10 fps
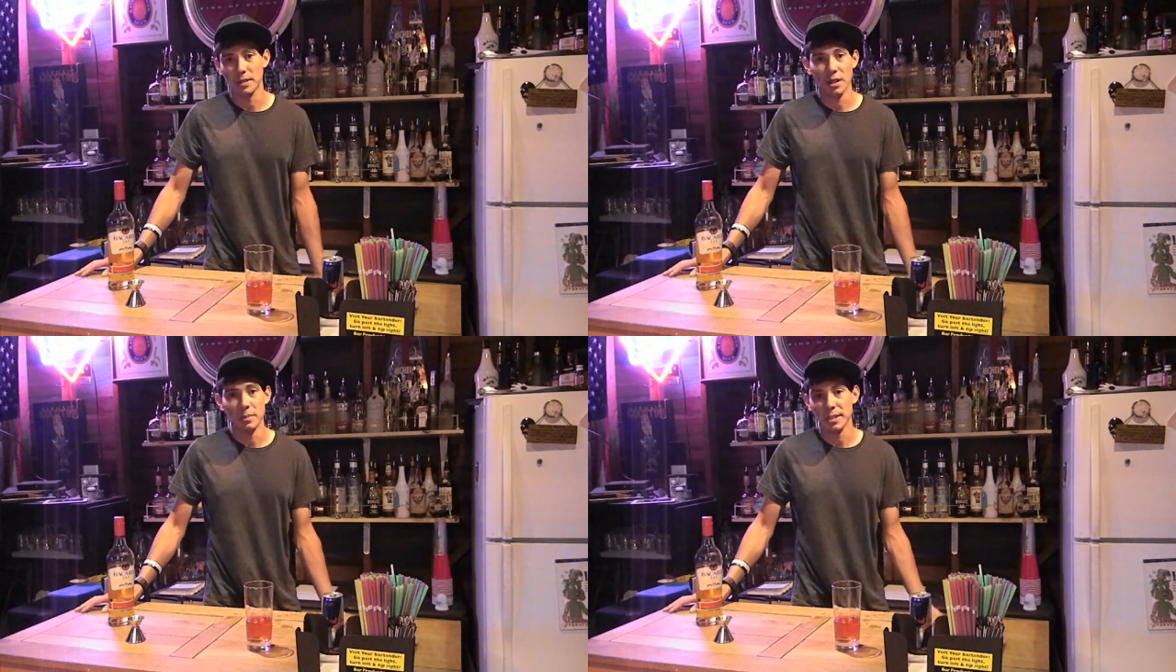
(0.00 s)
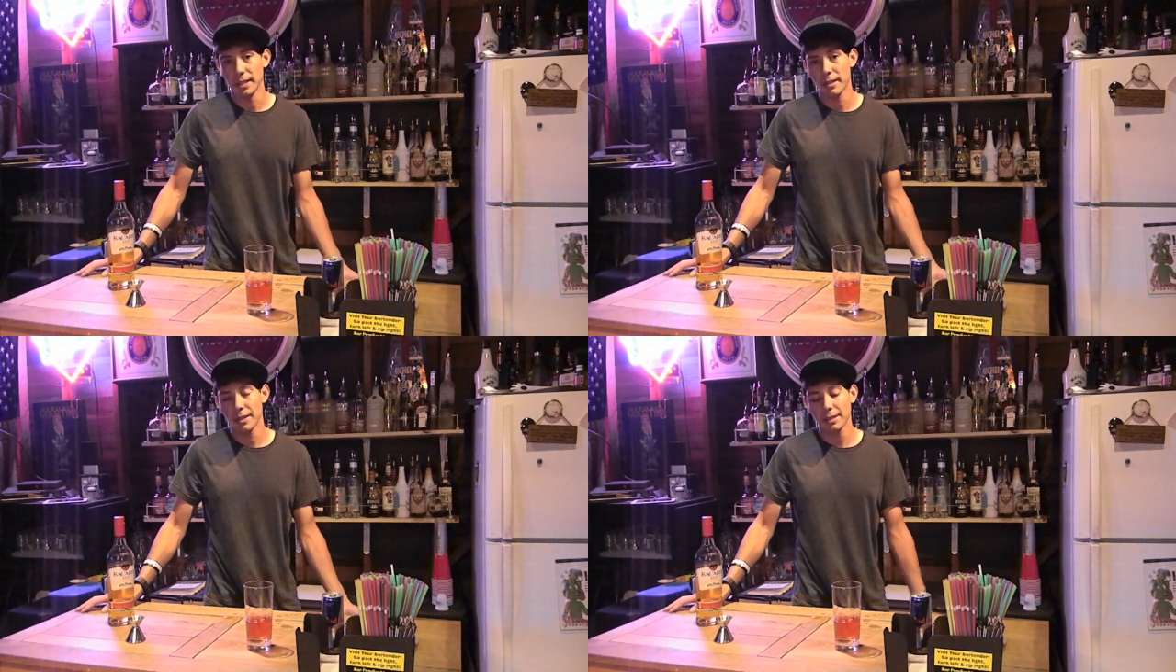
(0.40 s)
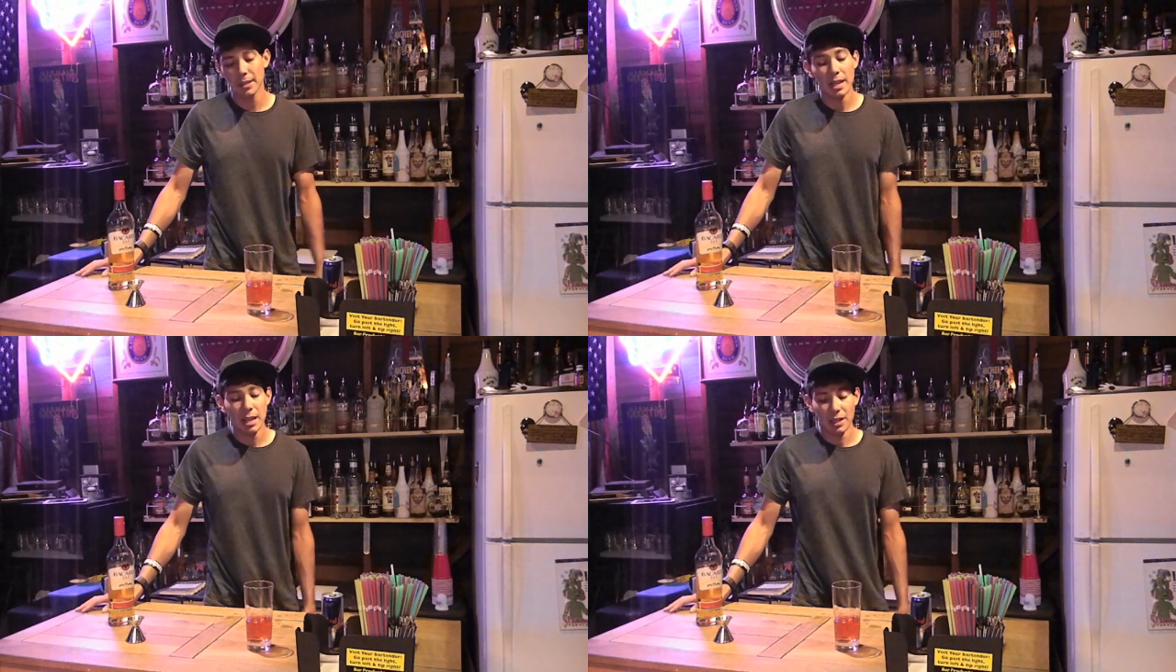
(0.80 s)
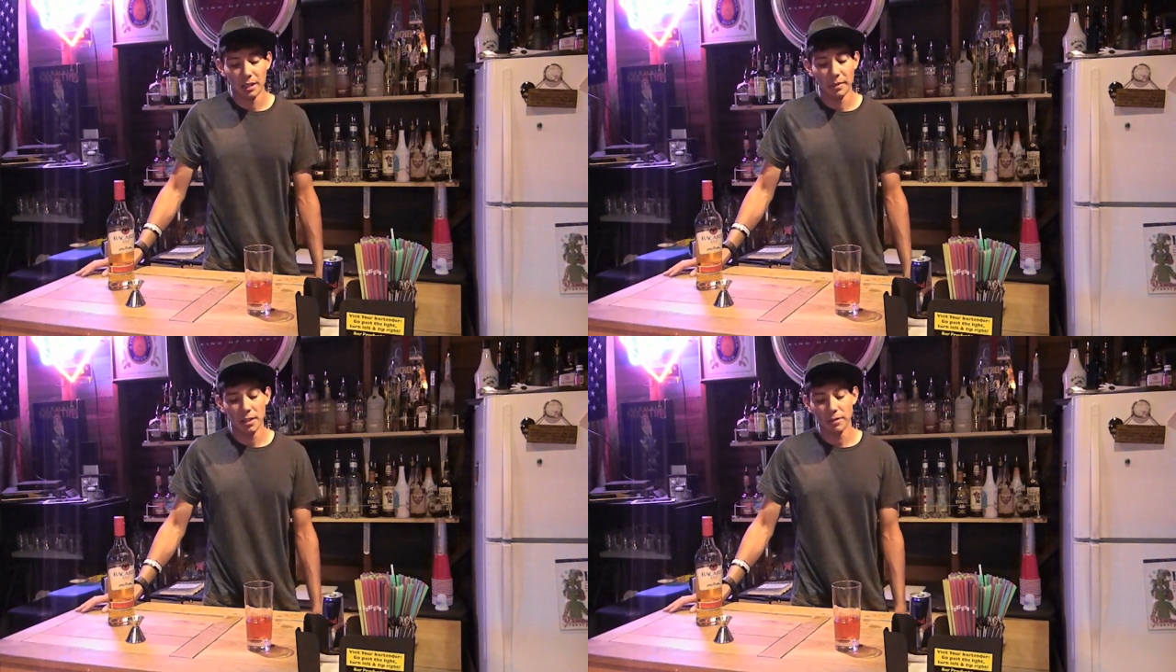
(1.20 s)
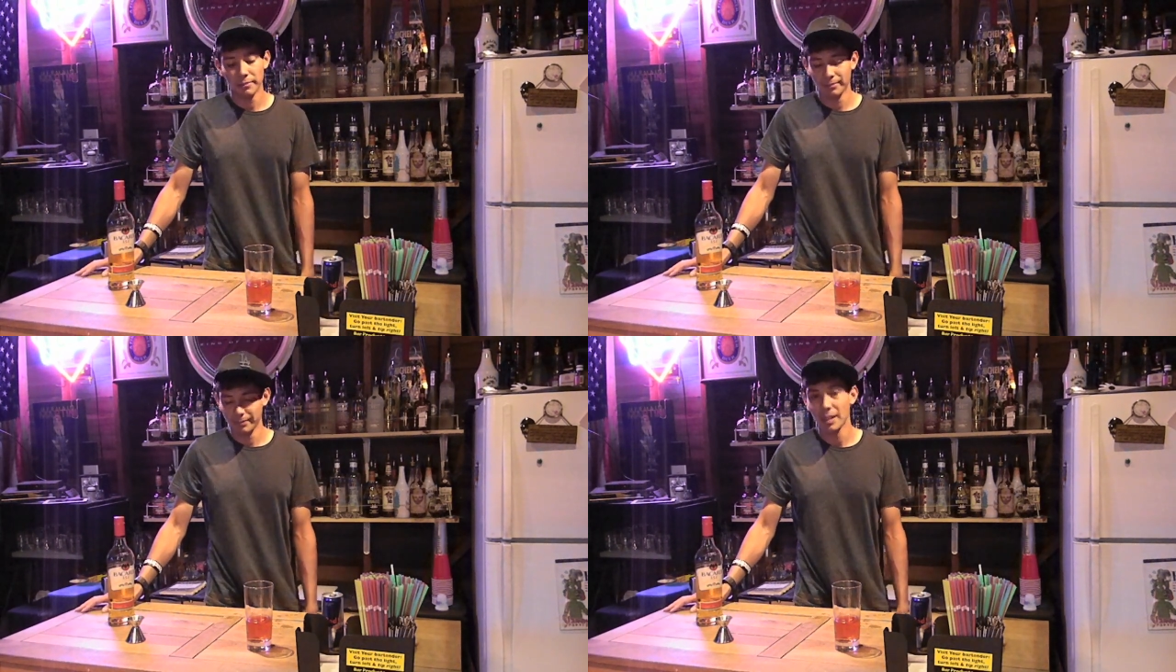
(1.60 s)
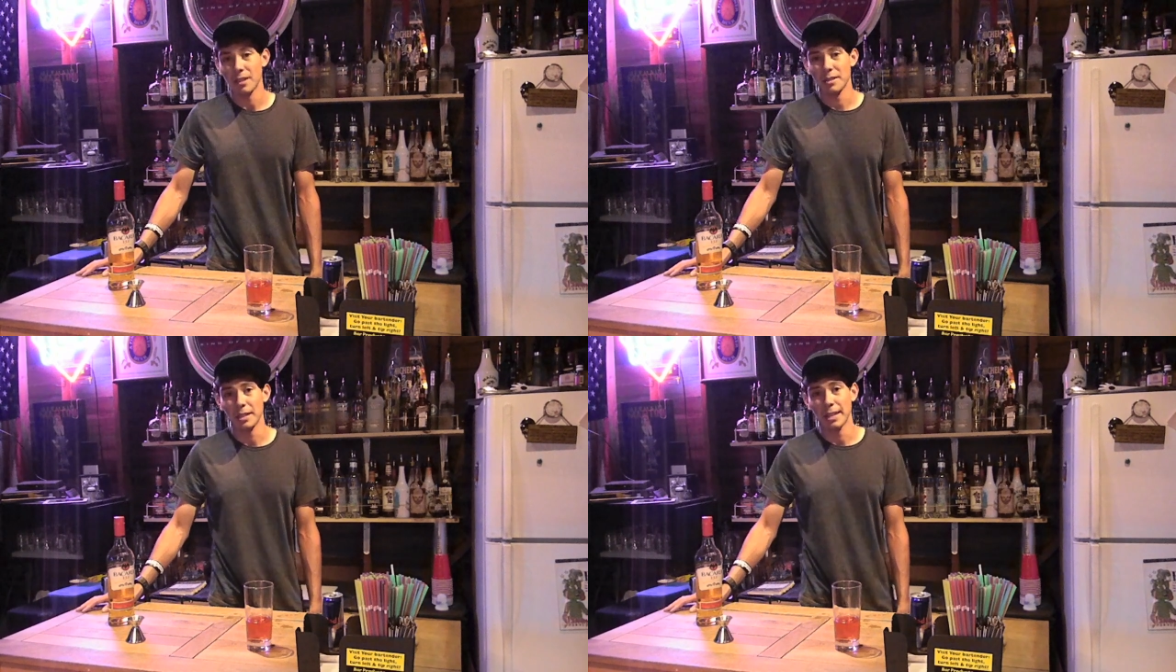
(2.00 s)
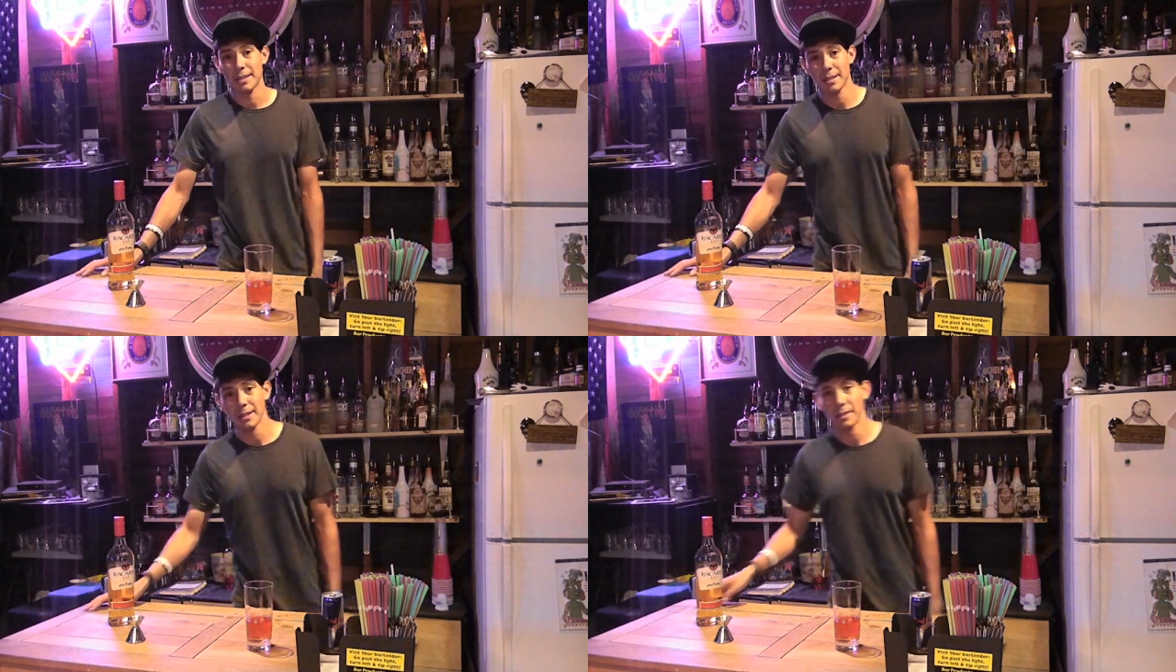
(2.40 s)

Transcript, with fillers: comments, anything, let me know. I'll see you guys.